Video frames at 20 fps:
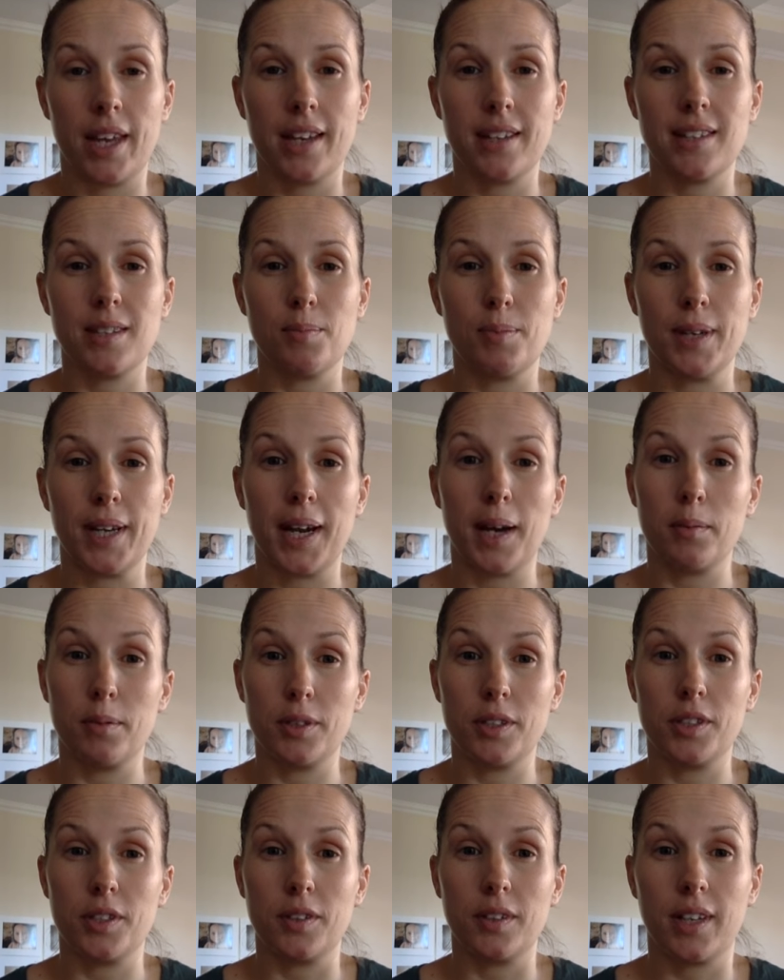there to be
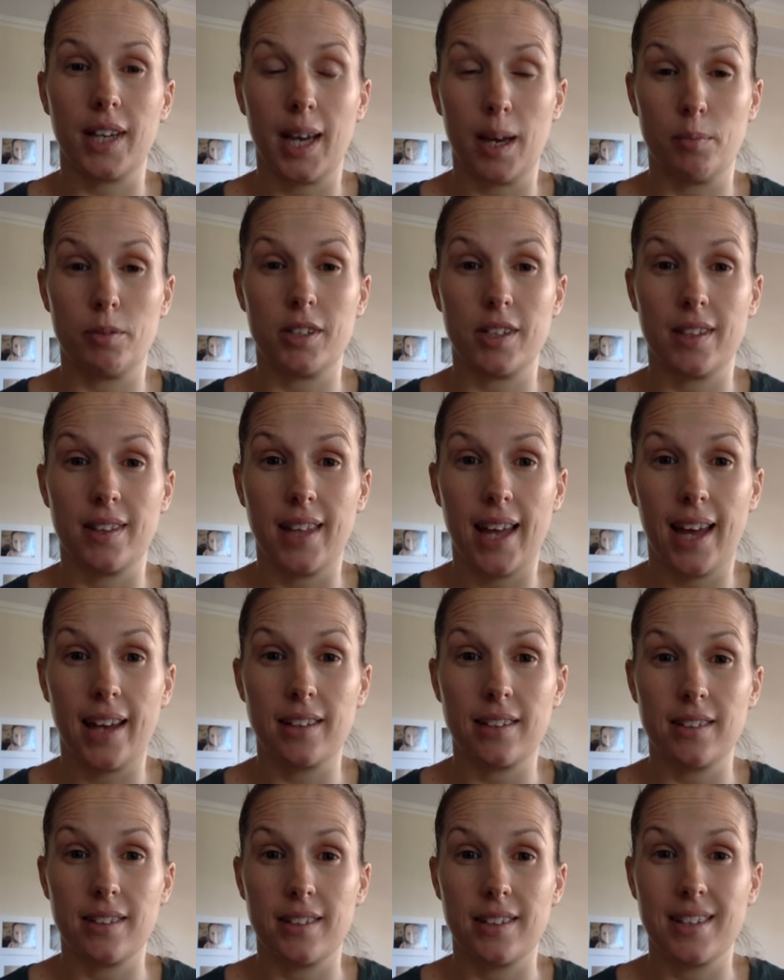able to capture
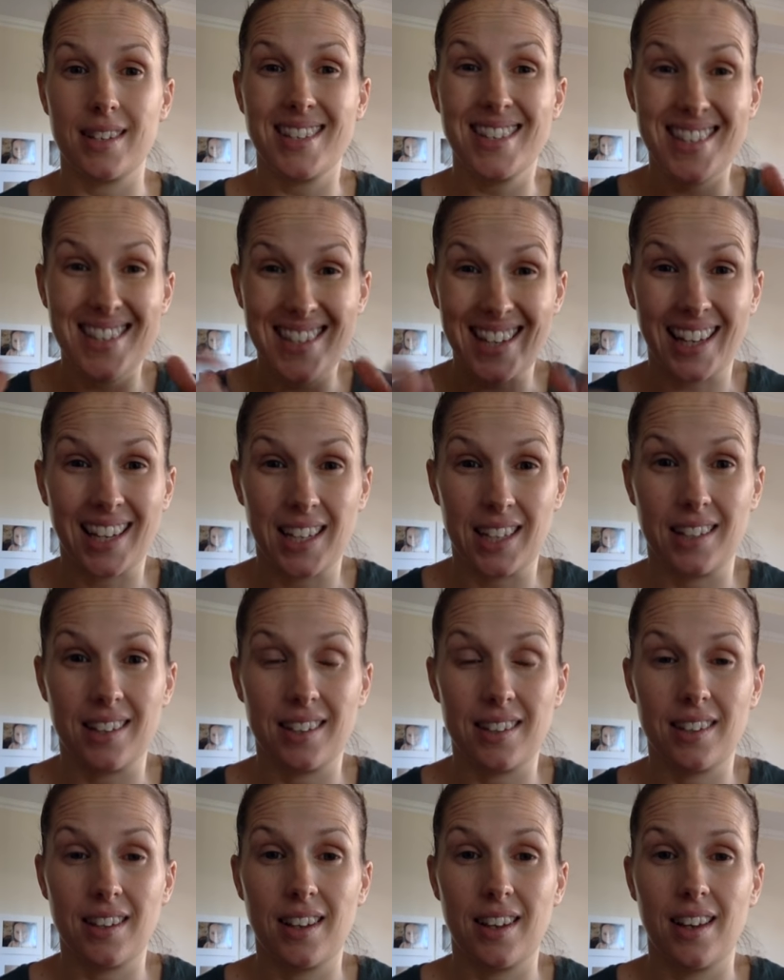that
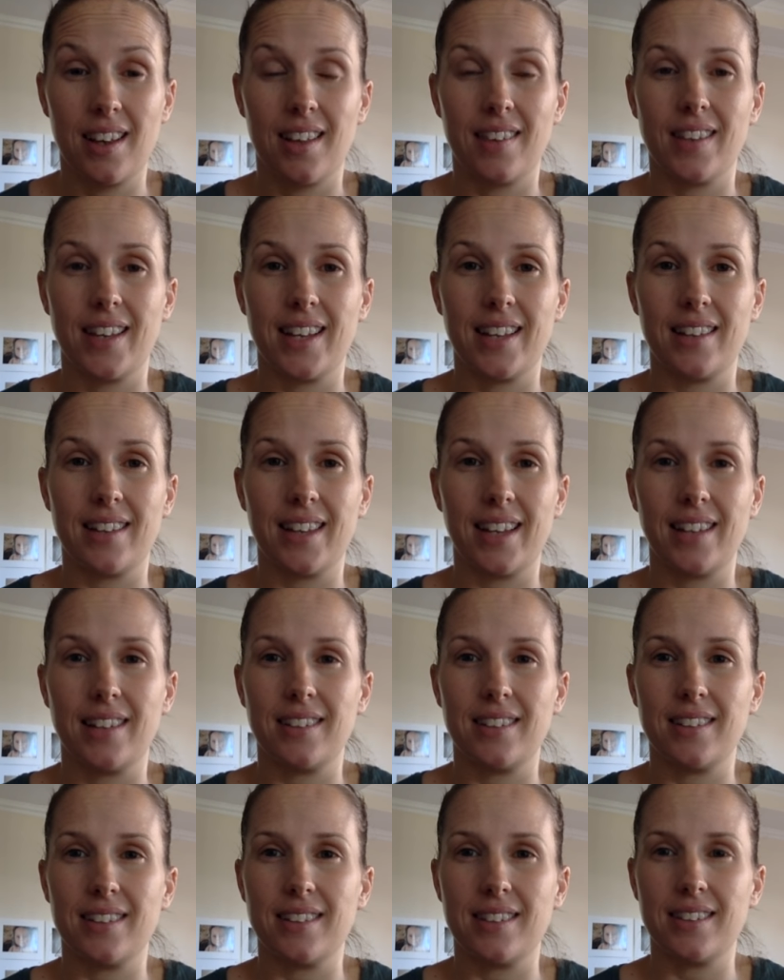second, that, that
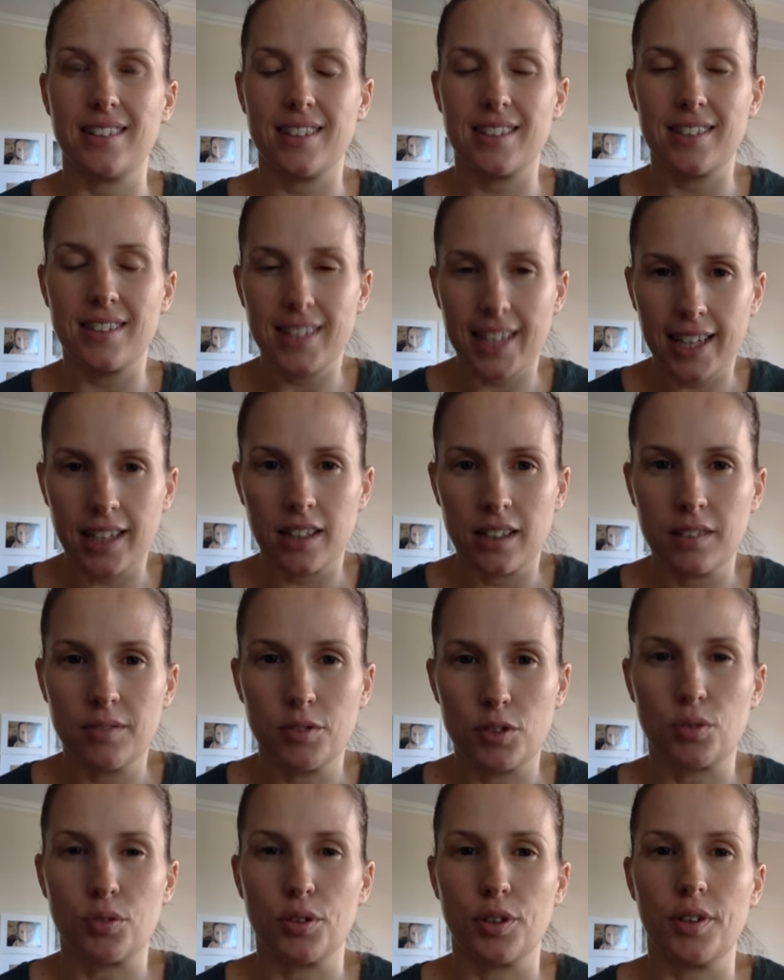second
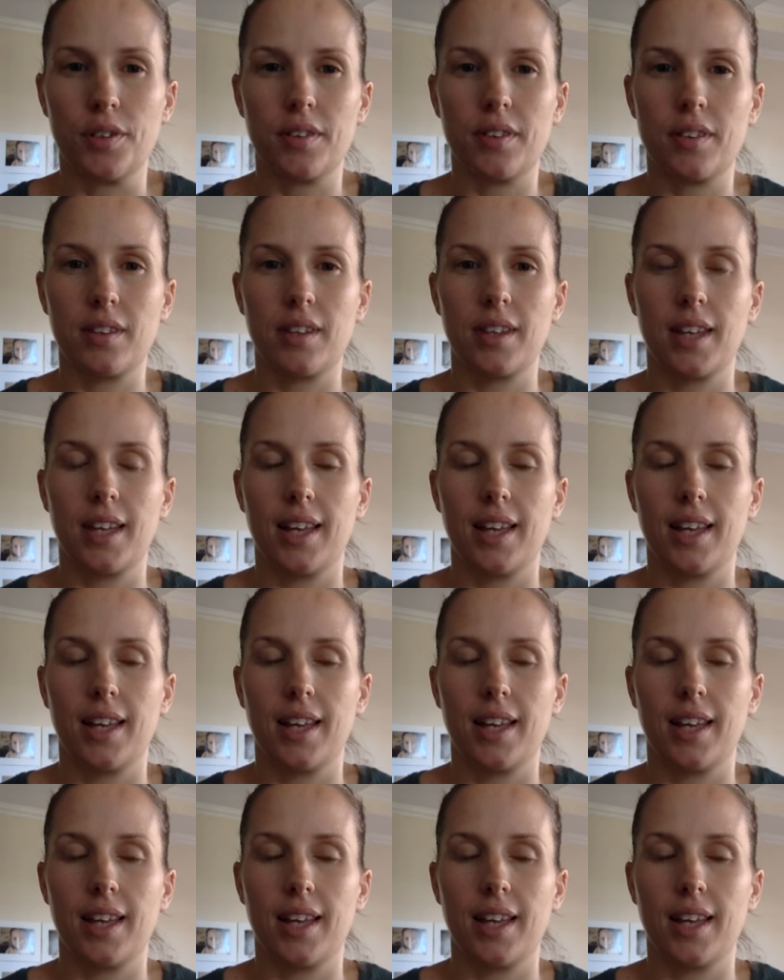of truth.